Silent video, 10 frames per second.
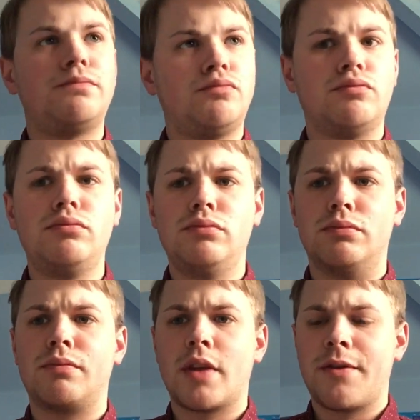
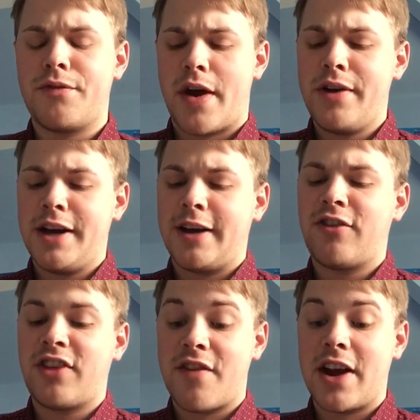Mmm, very
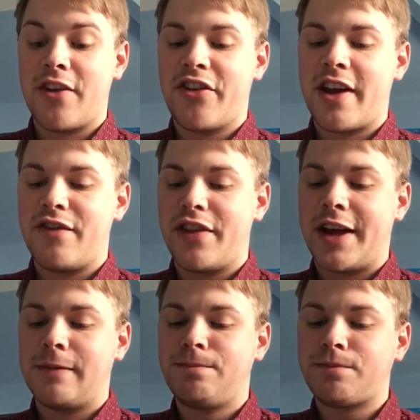nice. 7 out of 10 for
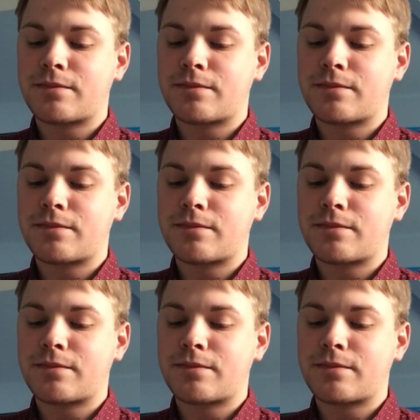that.